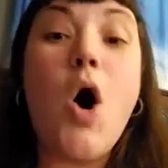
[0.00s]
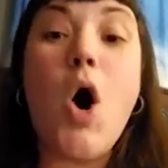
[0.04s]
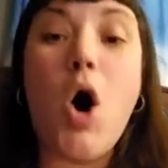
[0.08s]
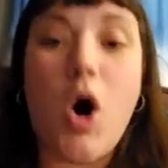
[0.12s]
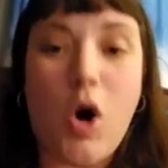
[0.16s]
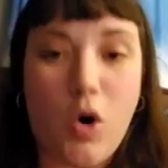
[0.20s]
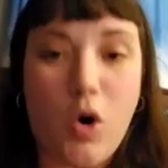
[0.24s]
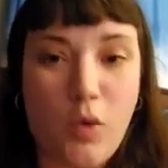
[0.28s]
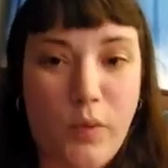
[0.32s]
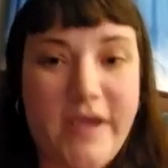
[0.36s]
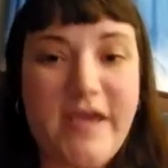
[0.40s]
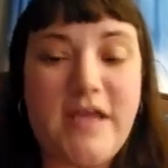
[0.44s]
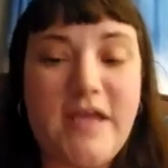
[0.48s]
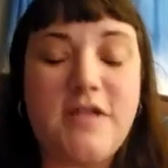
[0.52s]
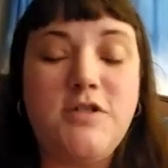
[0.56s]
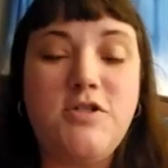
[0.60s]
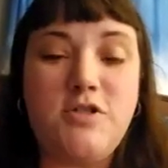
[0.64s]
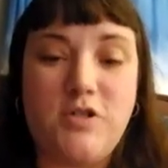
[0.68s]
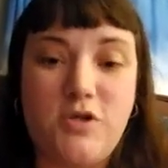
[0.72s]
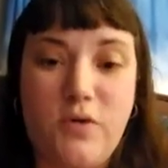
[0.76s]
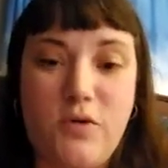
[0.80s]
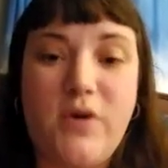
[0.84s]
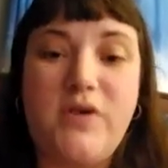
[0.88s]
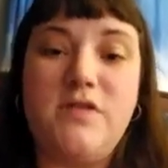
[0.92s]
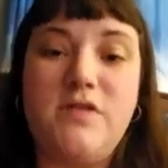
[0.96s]
all we can
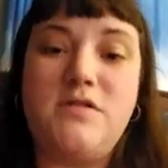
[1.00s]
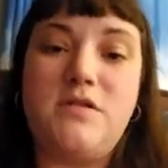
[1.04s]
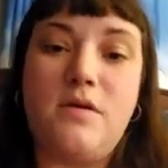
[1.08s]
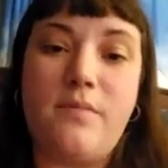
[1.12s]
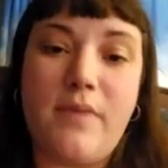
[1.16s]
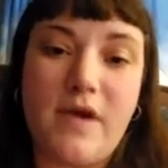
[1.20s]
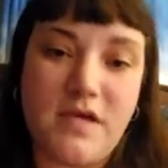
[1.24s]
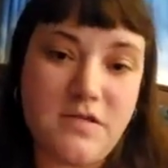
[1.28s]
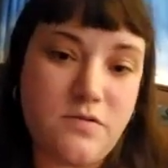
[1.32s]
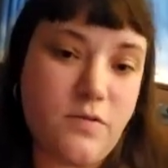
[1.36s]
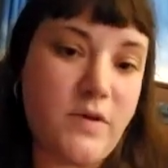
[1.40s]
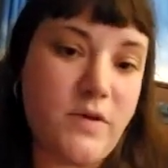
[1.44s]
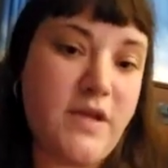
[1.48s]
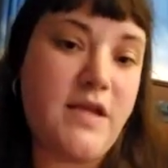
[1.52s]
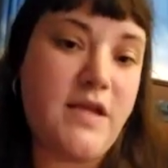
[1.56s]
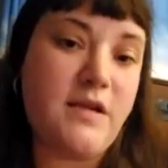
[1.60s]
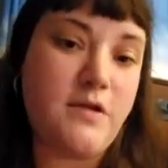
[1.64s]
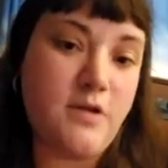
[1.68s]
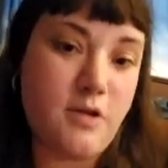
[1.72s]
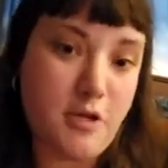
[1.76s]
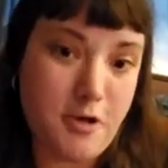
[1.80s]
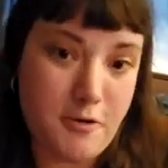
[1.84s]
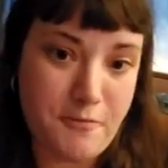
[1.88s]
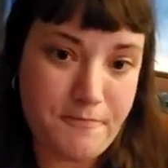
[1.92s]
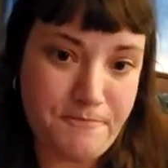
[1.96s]
do is the best we can
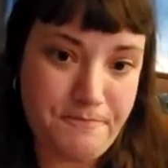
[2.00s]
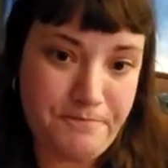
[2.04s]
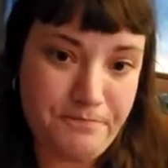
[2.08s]
do.